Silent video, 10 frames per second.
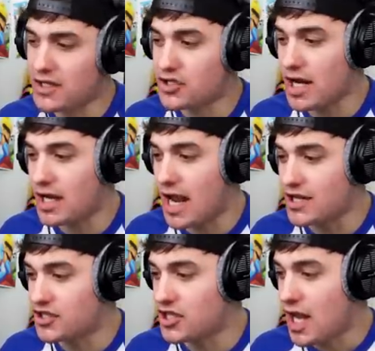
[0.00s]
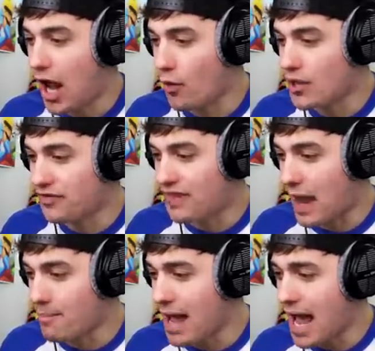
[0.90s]
That's right, guys. I will get
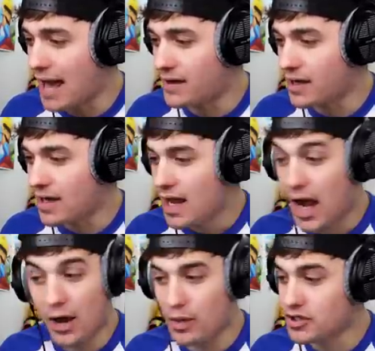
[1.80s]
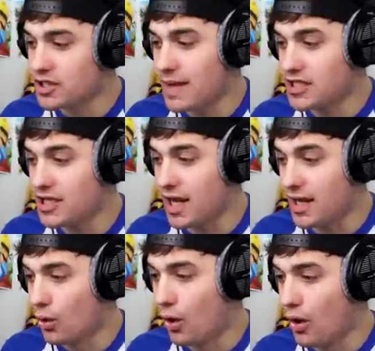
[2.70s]
that mad. I will smash it.
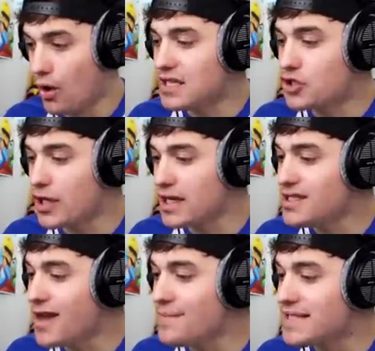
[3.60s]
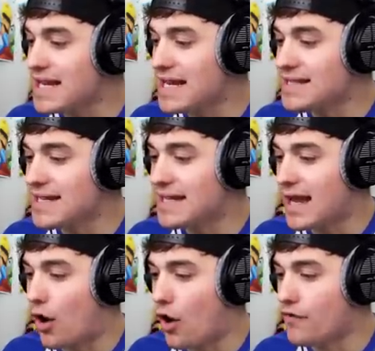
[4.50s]
Oh, the tree stumps are easy to
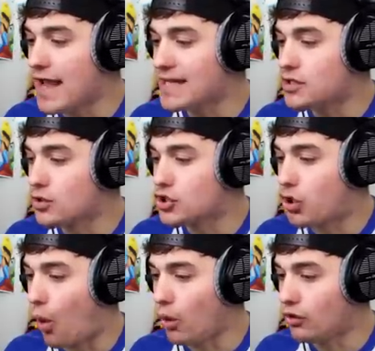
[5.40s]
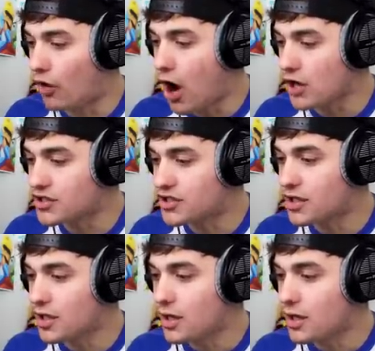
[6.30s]
get over. It's those tall rocks.